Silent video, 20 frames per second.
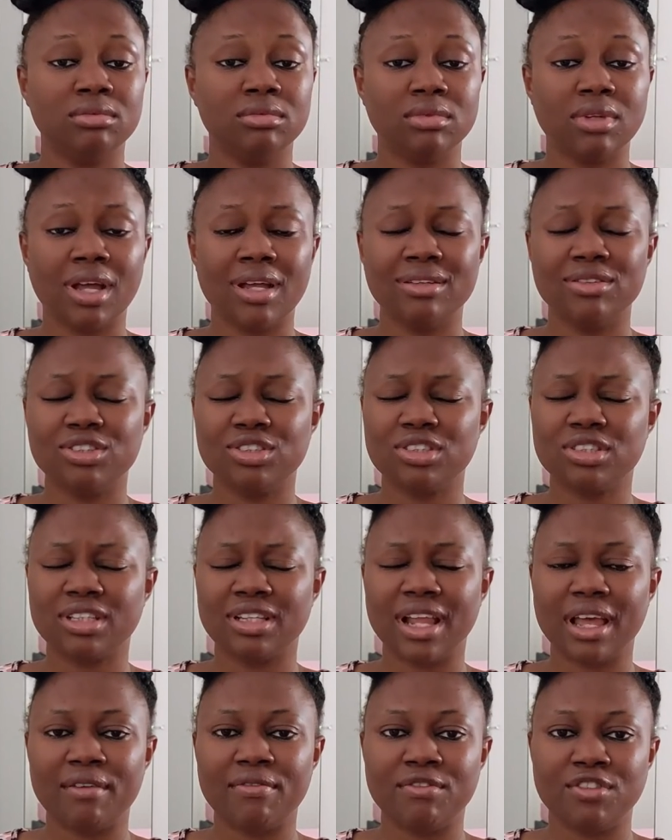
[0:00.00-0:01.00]
and just
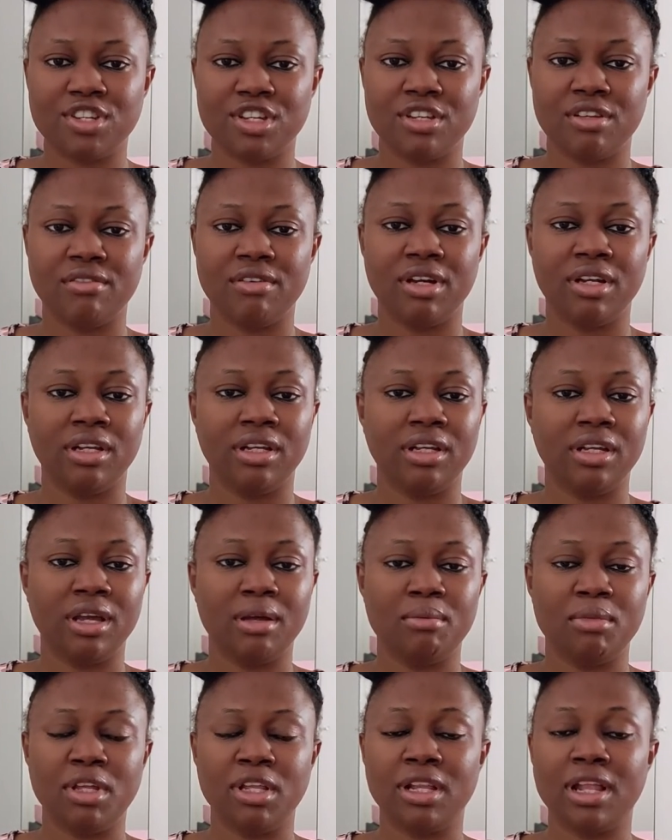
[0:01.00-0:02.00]
life generally. I
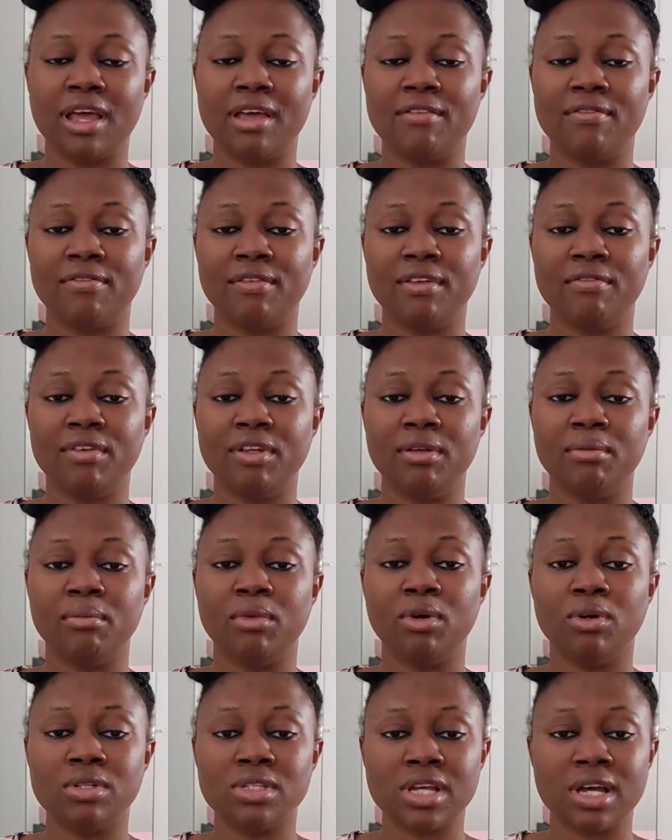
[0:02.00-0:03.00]
mean, life living in
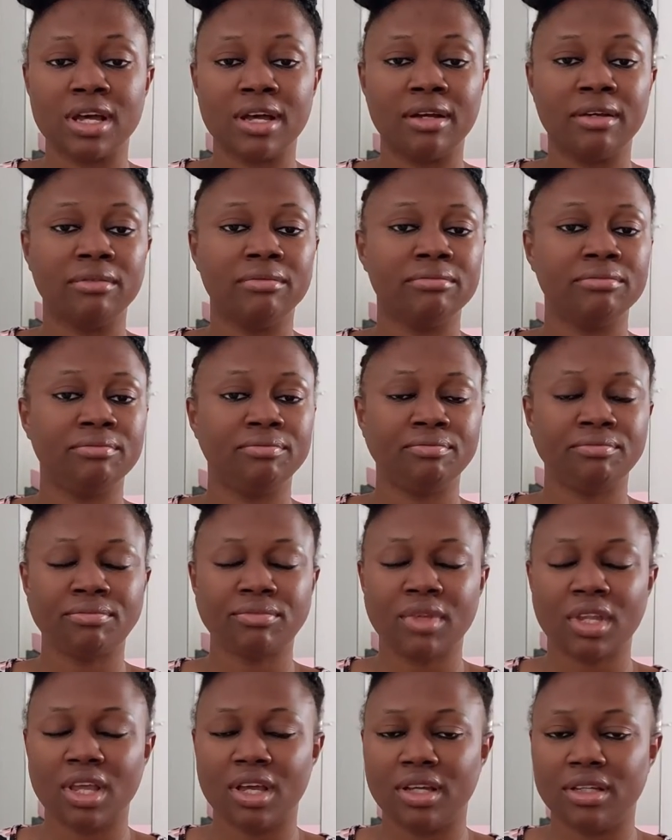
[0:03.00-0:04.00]
Malta
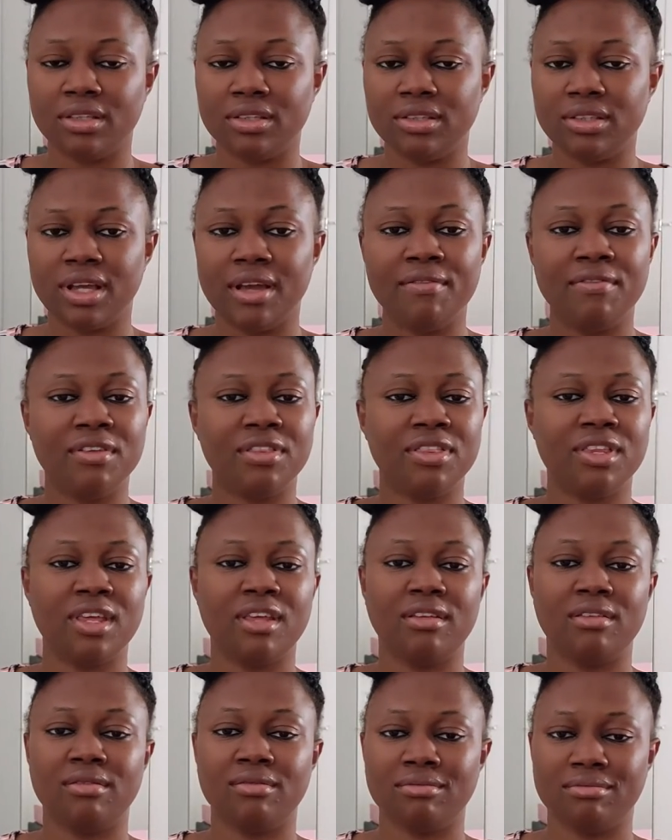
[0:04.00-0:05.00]
and
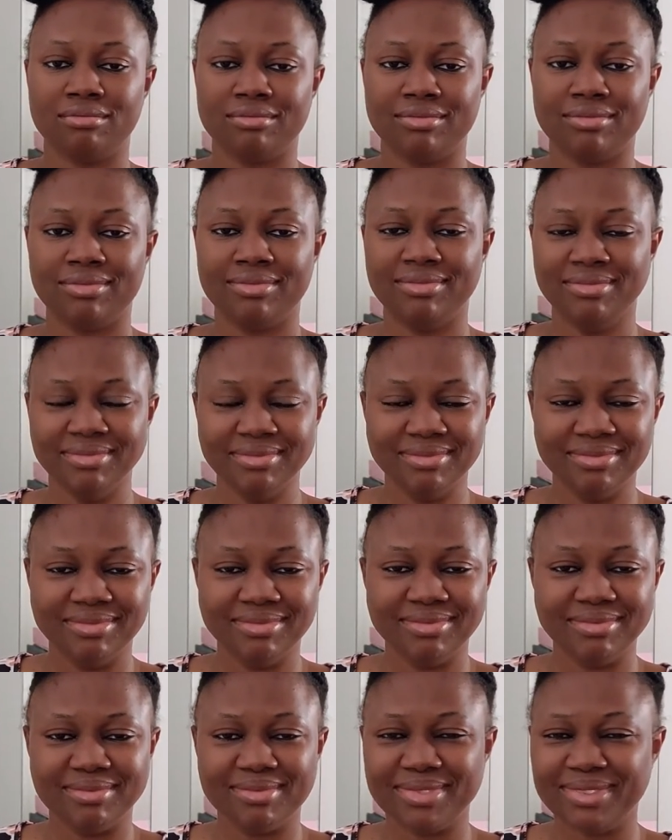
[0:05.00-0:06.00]
everything
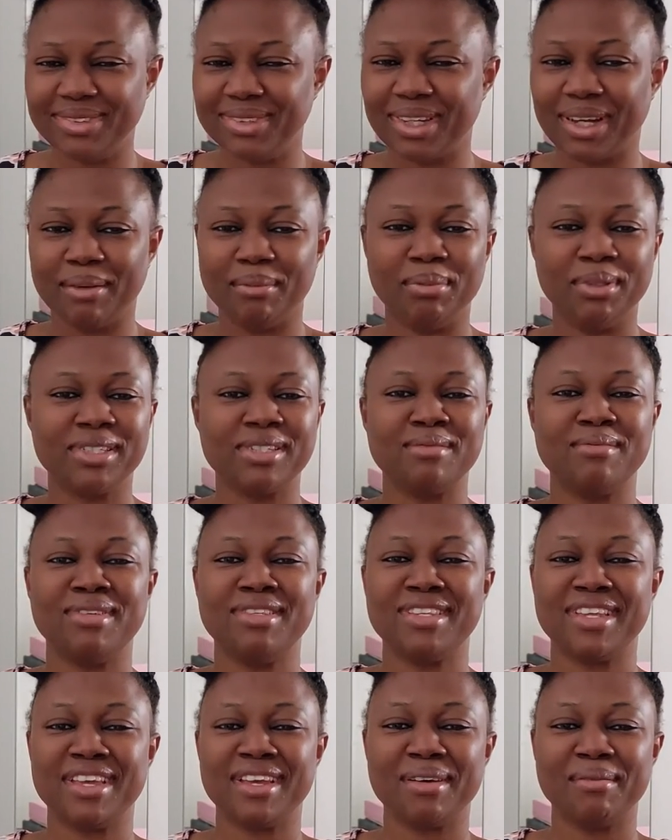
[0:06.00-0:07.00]
you can possibly
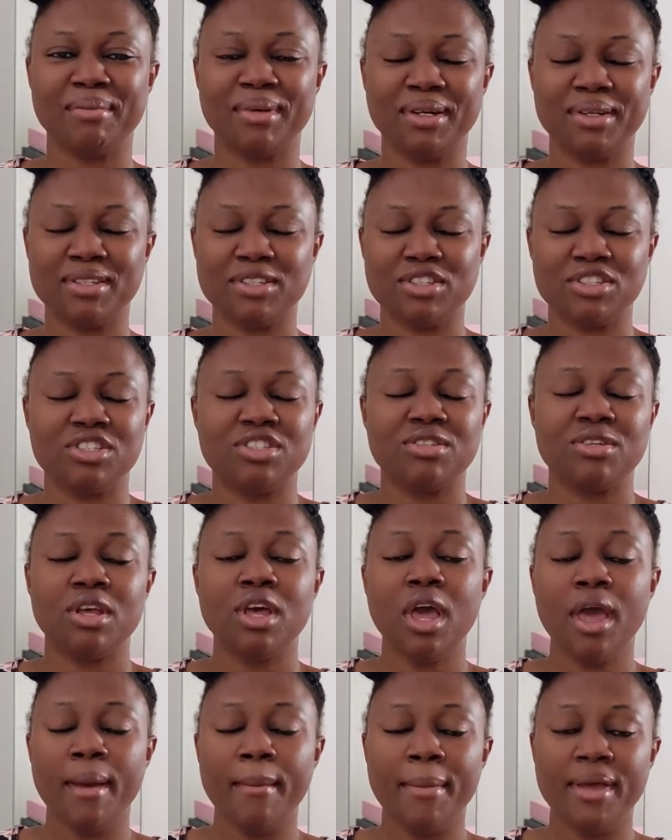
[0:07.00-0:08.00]
think about. Just
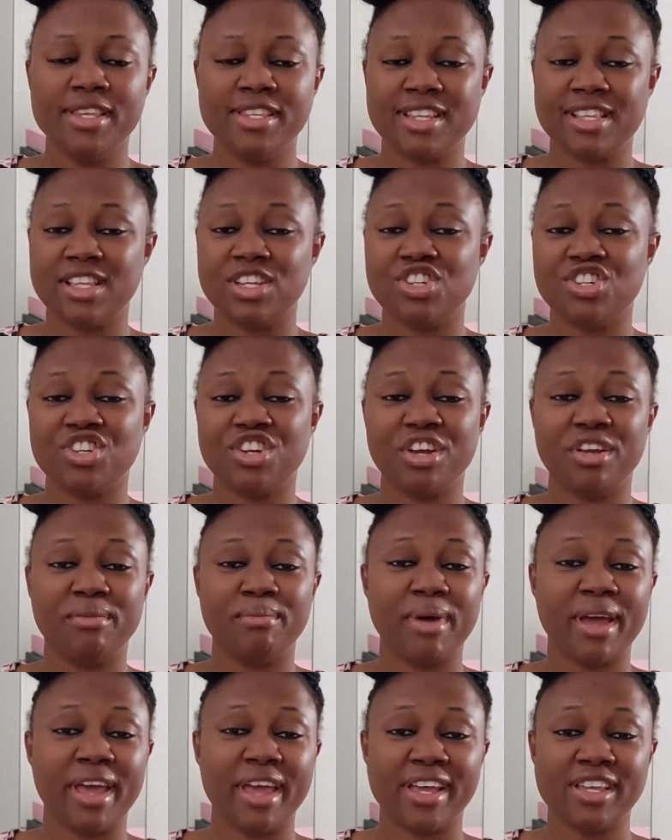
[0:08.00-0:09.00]
basically sharing
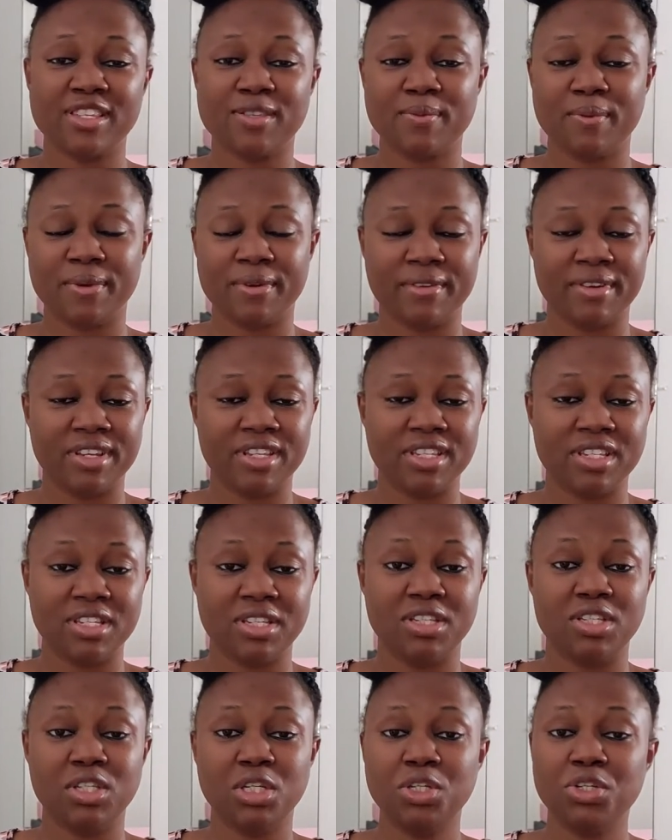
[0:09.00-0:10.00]
my
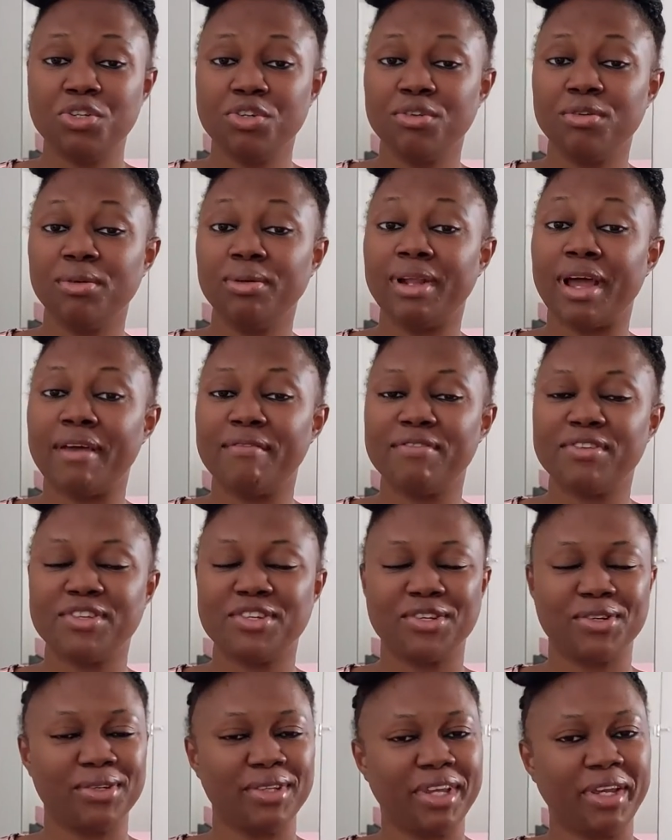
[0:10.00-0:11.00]
experiences through life's
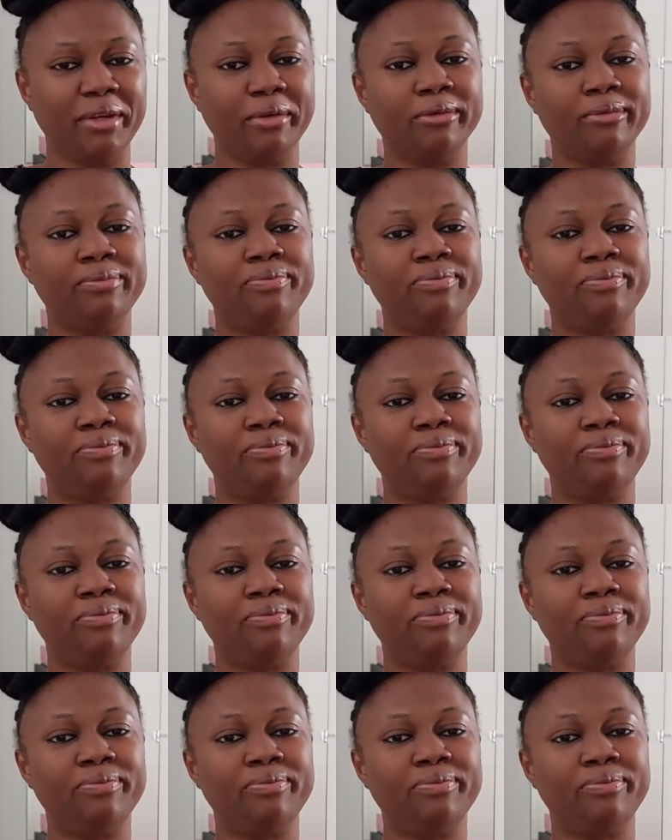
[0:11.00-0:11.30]
journey.